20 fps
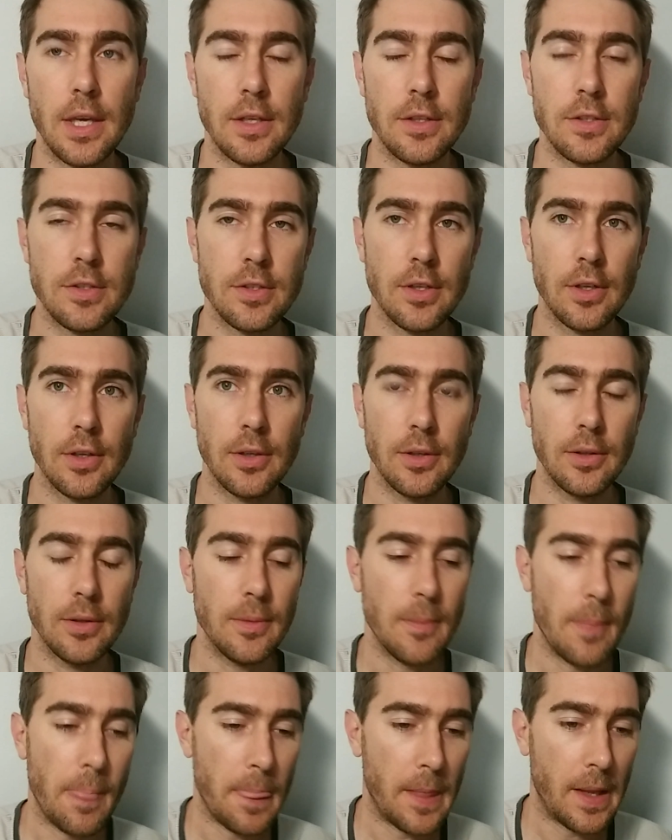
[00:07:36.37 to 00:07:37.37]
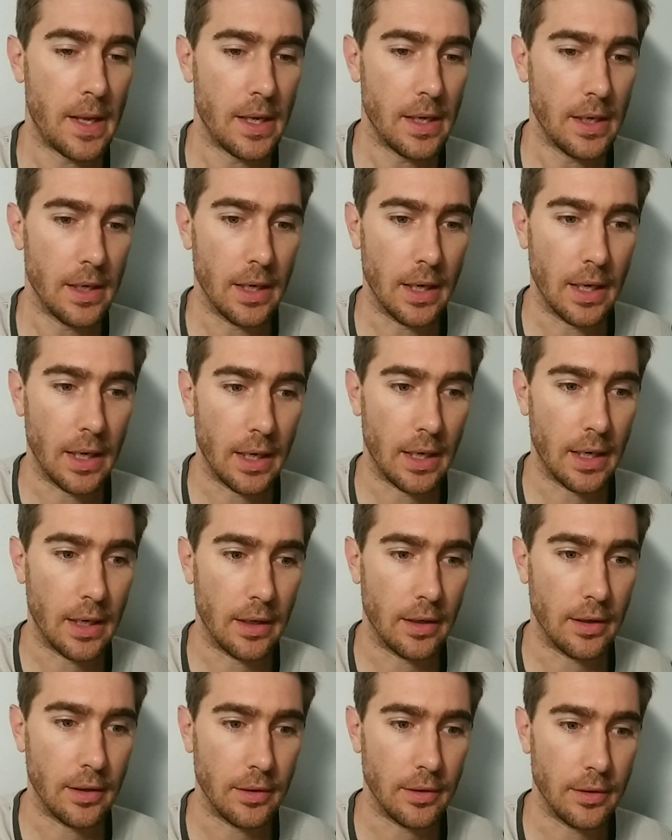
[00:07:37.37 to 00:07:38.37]
So uh,
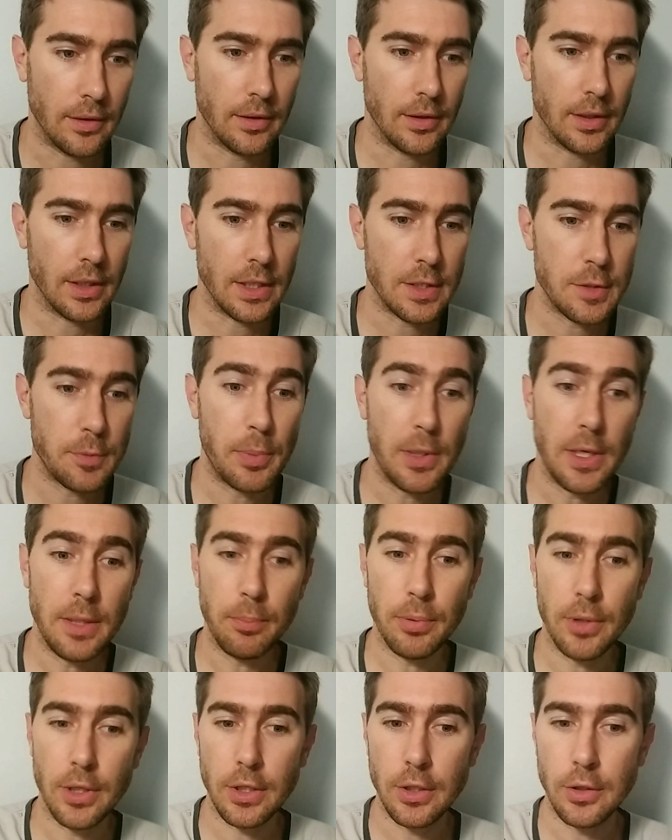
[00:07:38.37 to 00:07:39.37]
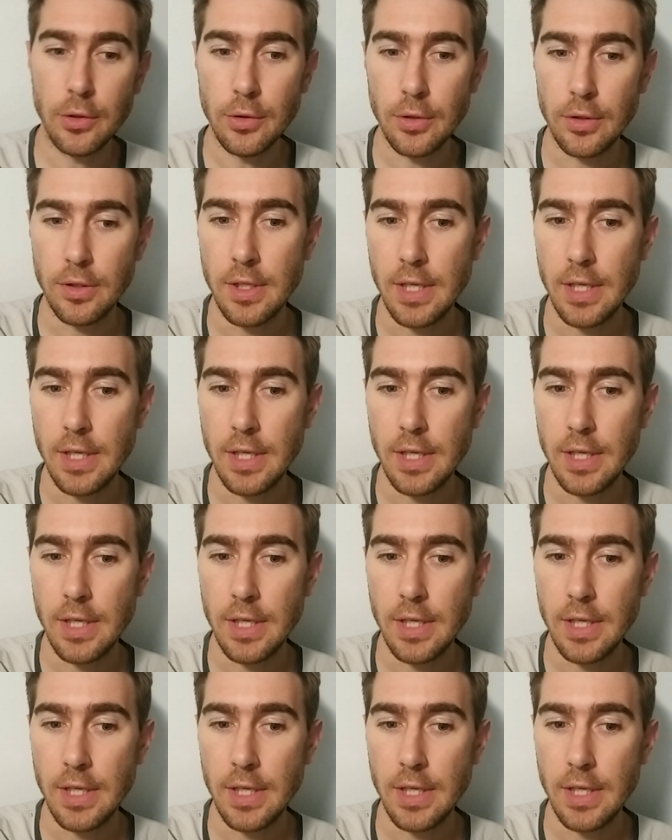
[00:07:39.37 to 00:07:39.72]
it's been pretty good.